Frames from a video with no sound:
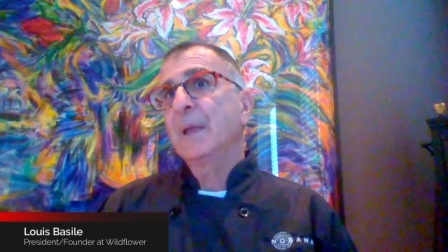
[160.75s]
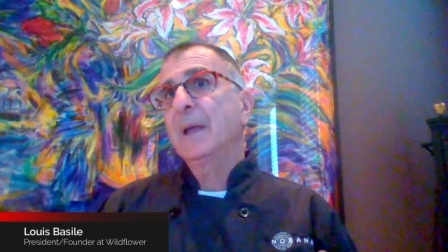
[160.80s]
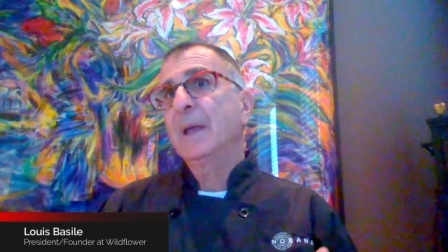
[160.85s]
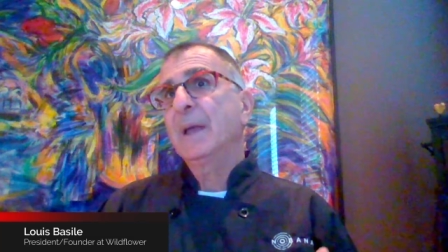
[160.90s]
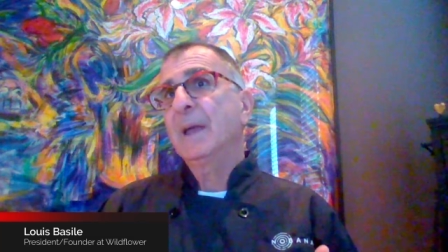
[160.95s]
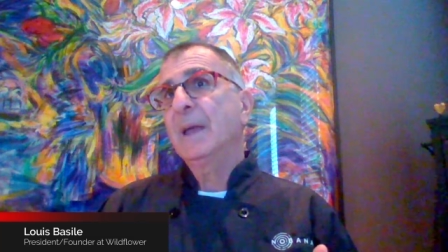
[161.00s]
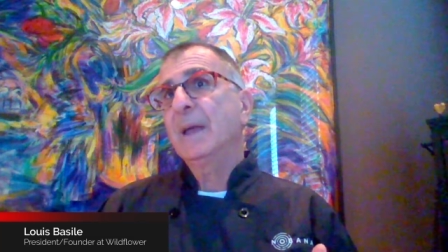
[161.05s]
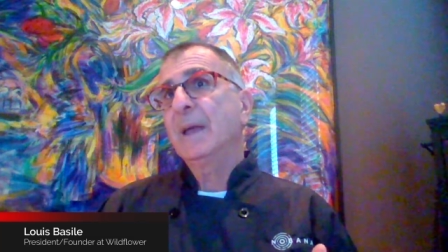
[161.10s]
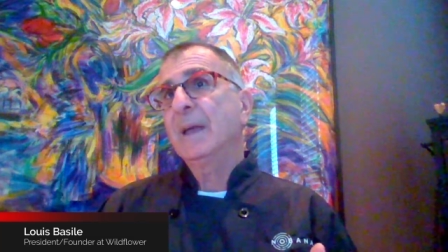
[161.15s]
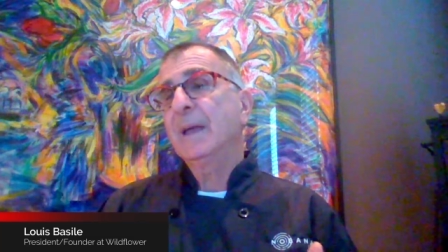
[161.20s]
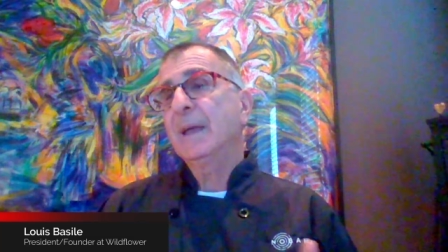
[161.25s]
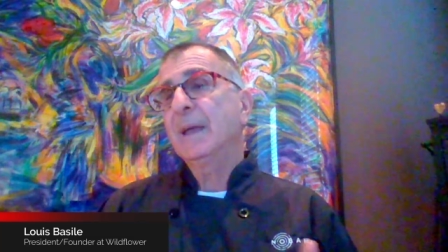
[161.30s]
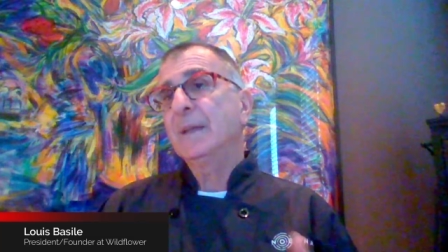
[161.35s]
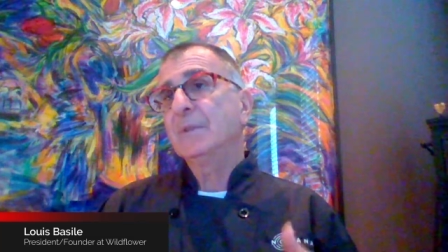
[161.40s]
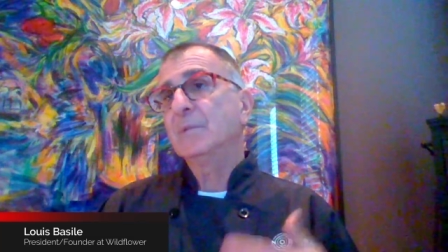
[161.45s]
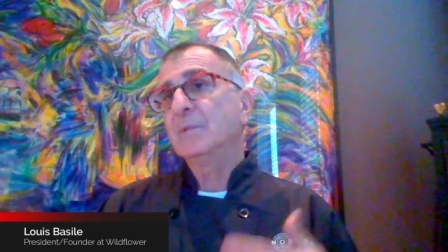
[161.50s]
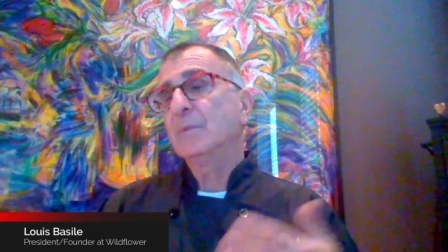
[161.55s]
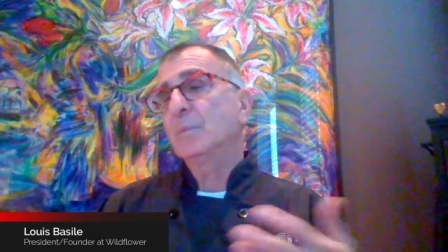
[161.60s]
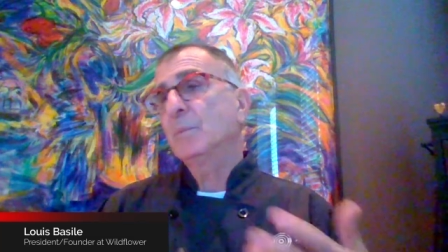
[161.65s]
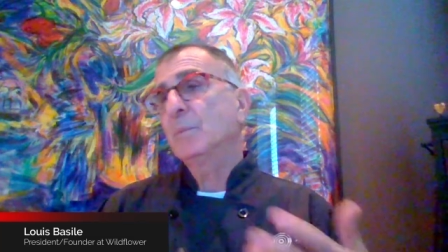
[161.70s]

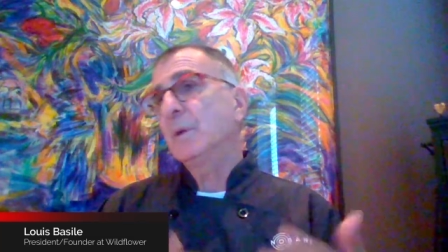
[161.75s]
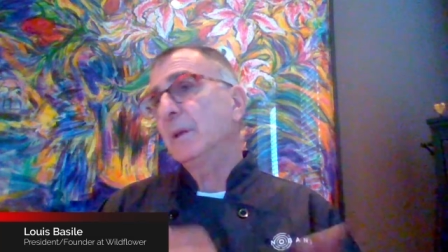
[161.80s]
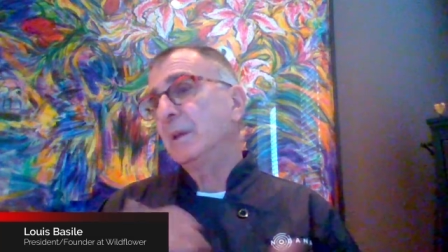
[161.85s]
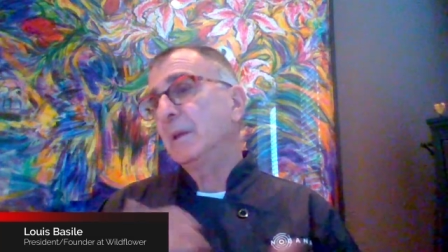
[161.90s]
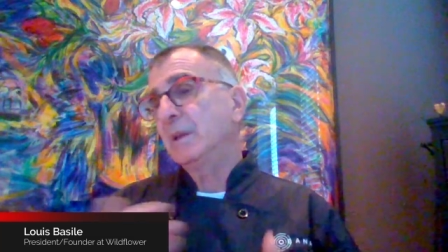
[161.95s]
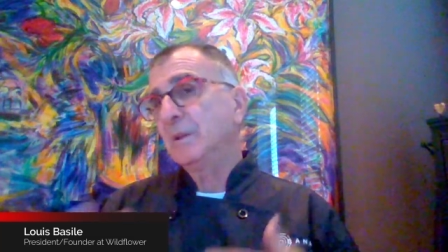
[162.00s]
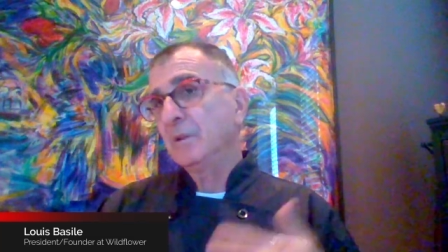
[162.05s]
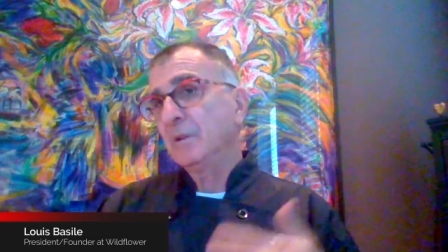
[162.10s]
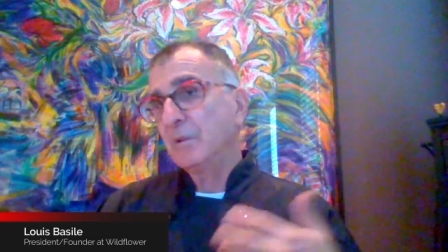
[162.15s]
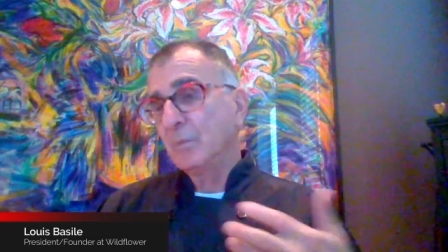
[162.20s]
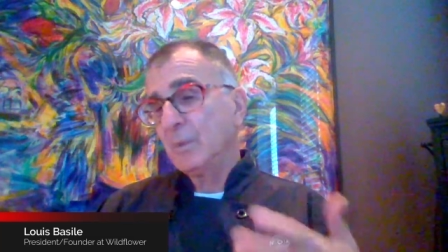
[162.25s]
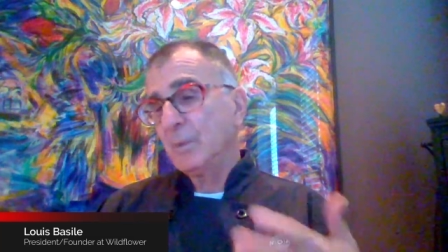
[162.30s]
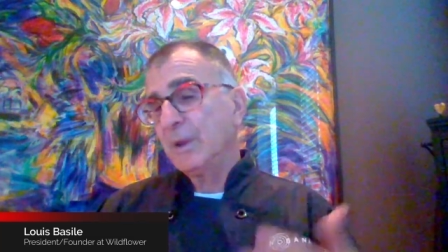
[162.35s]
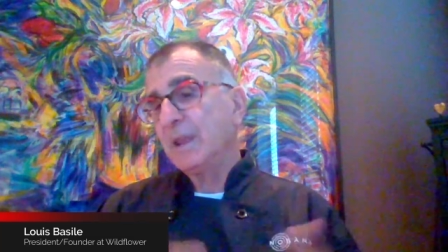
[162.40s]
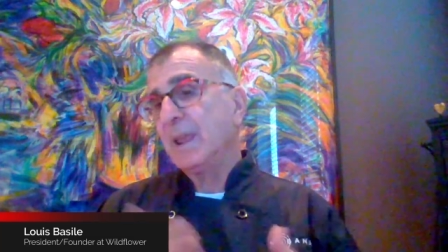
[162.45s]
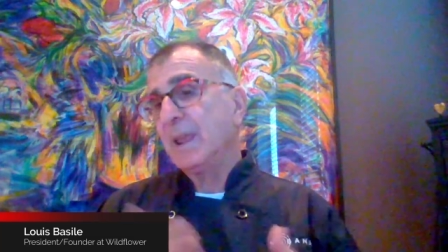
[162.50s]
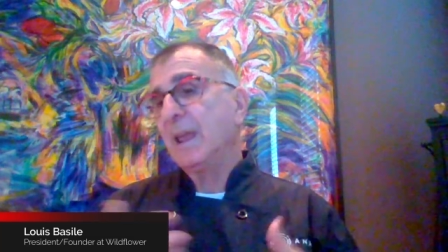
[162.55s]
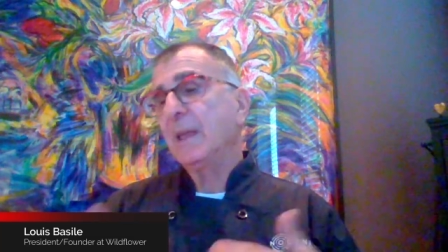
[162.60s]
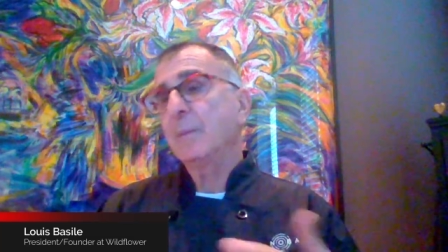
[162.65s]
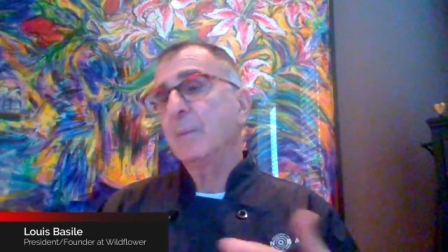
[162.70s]
and we we
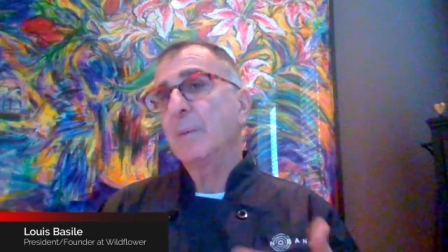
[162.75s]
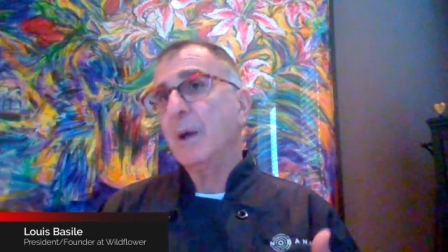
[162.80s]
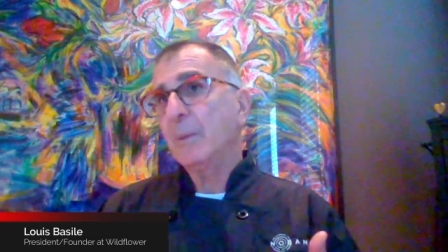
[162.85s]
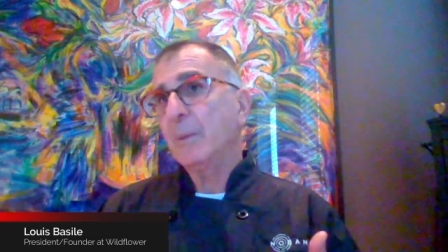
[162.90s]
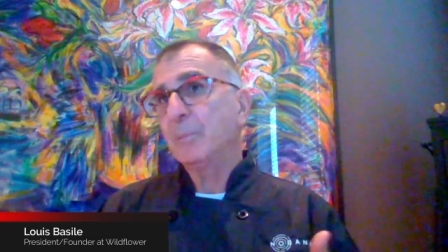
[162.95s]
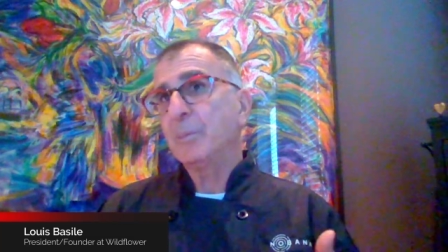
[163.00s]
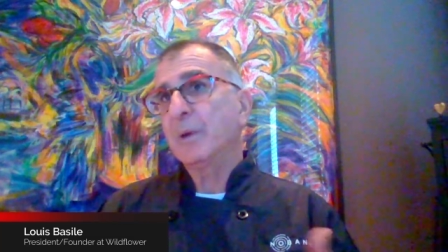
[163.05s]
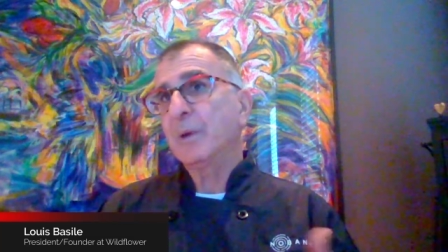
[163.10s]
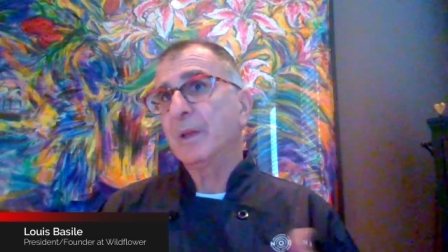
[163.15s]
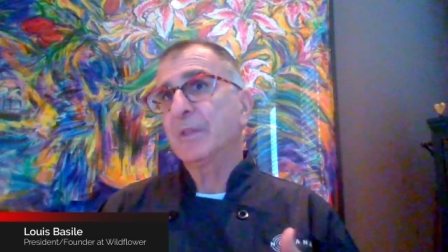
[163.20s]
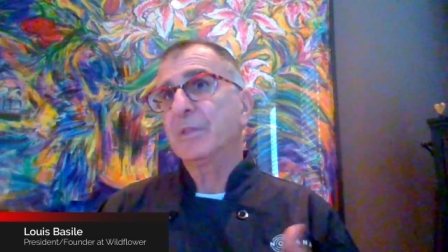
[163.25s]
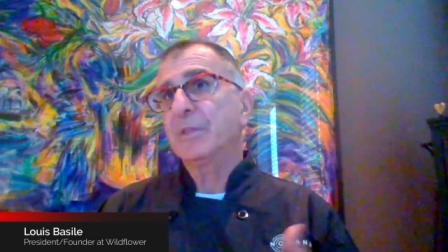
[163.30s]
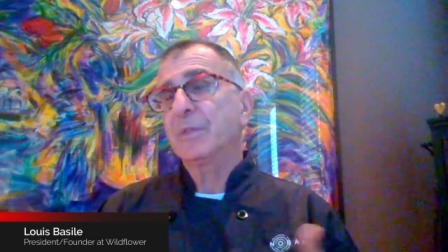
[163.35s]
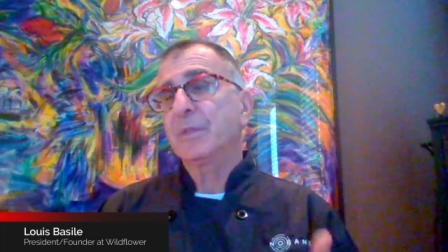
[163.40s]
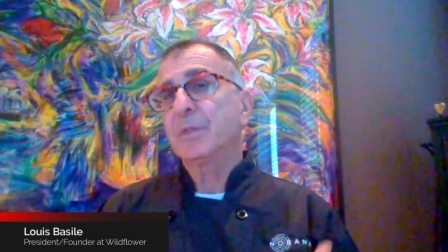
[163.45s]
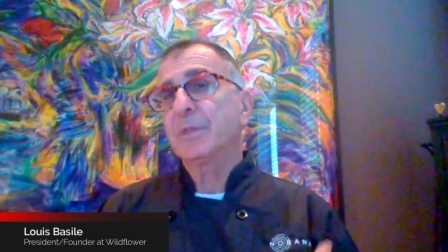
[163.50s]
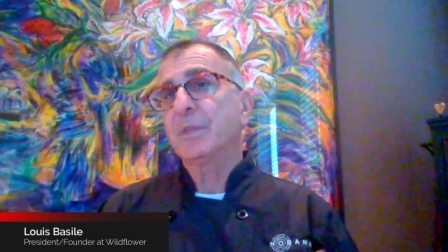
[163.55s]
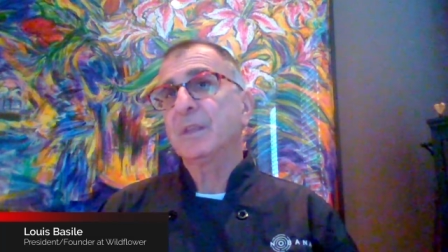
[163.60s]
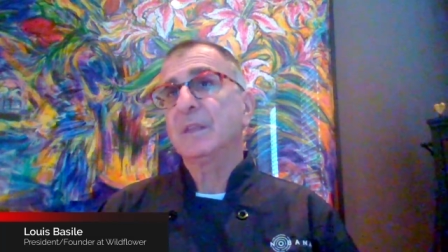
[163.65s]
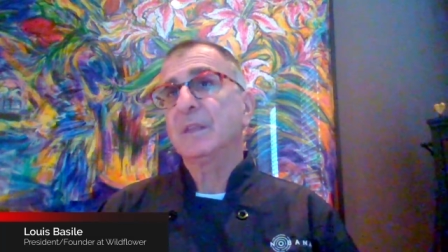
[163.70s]
came up
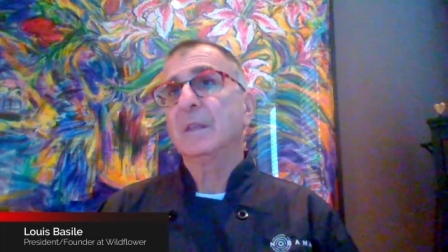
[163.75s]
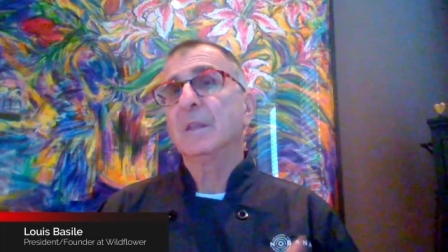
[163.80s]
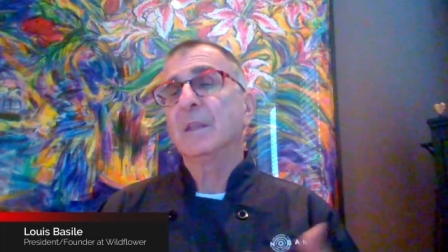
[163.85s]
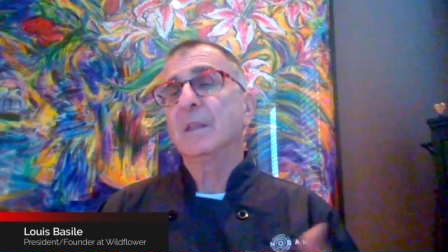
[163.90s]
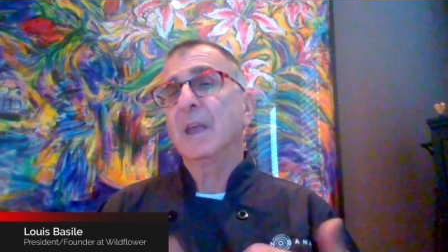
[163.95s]
with the,